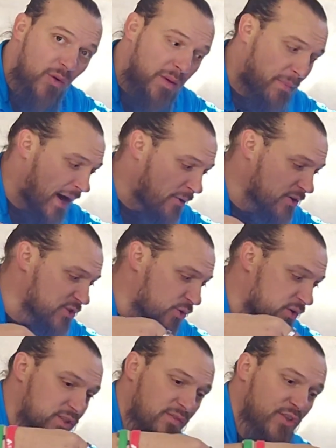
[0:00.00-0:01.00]
from the power
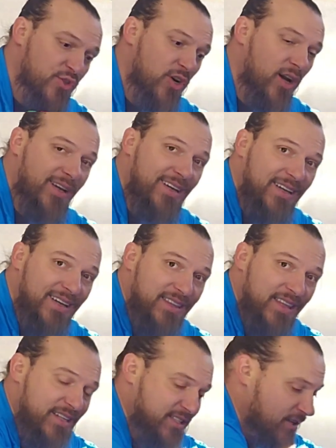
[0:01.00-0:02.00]
source of the truck.
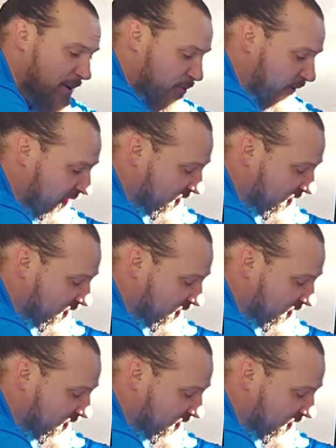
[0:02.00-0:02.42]
These clip right